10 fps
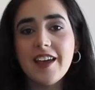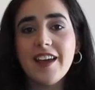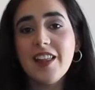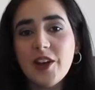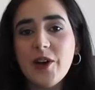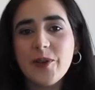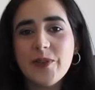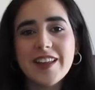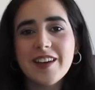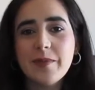Hello,
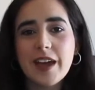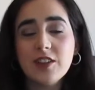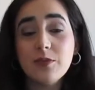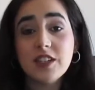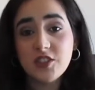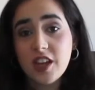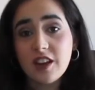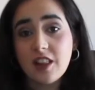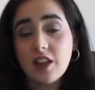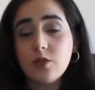welcome back to my
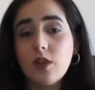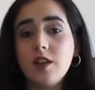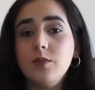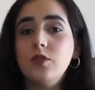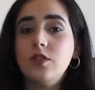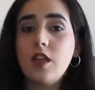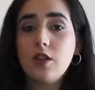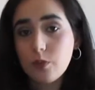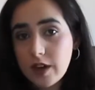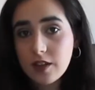channel and welcome to
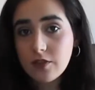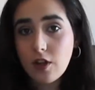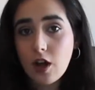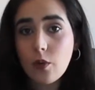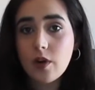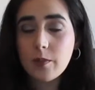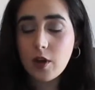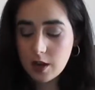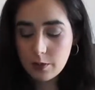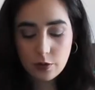another reading vlog where I'm
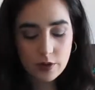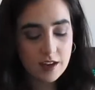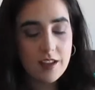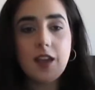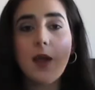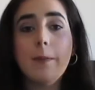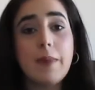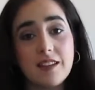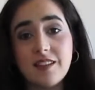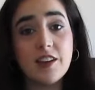gonna be reading
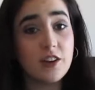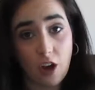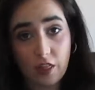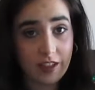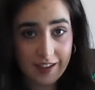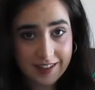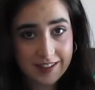Mexican Gothic.